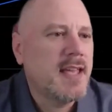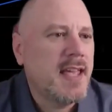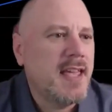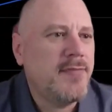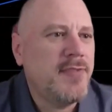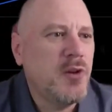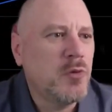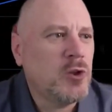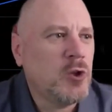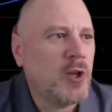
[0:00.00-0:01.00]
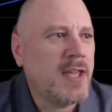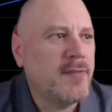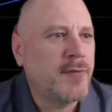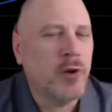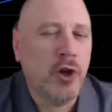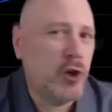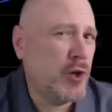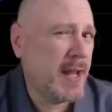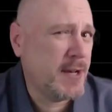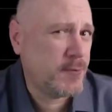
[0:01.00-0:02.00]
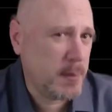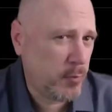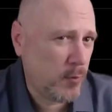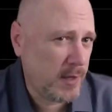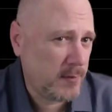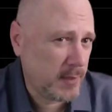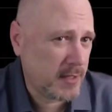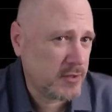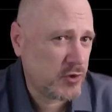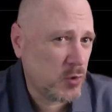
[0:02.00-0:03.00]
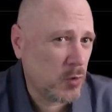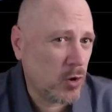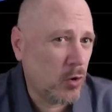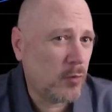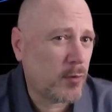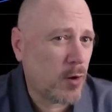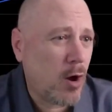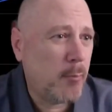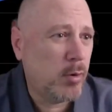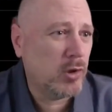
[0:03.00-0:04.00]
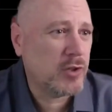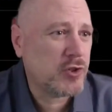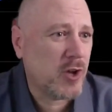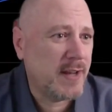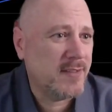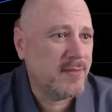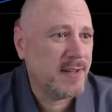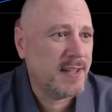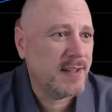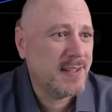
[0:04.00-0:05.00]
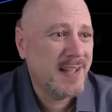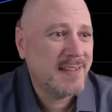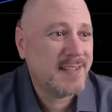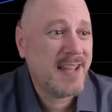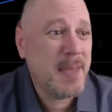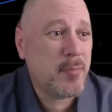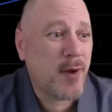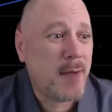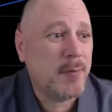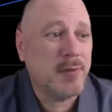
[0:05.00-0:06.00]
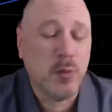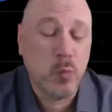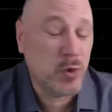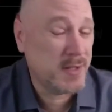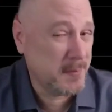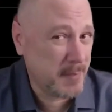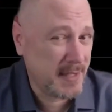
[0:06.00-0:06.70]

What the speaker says: If you were looking for a good entry point because you were overall bullish on Nvidia, today probably wouldn't be a